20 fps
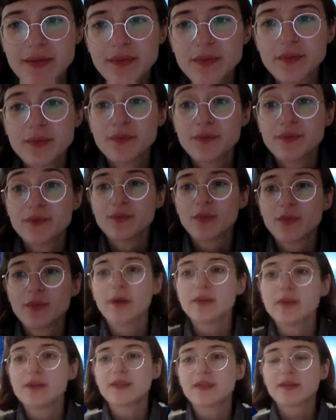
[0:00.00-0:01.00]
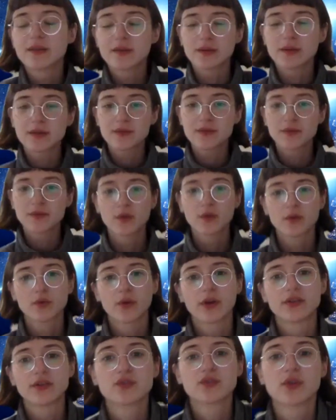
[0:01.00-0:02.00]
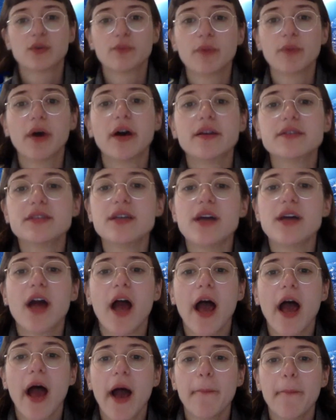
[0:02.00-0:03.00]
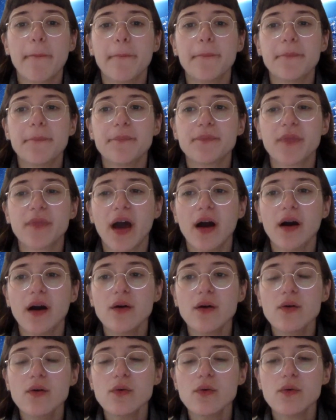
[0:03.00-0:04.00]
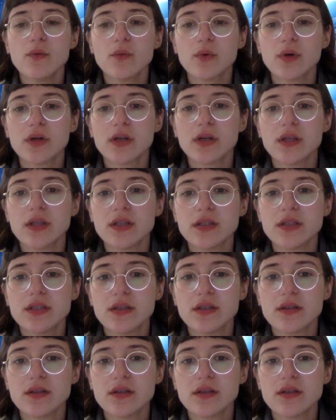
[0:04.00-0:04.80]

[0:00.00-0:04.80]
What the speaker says: Well, this is a difficult question, but how would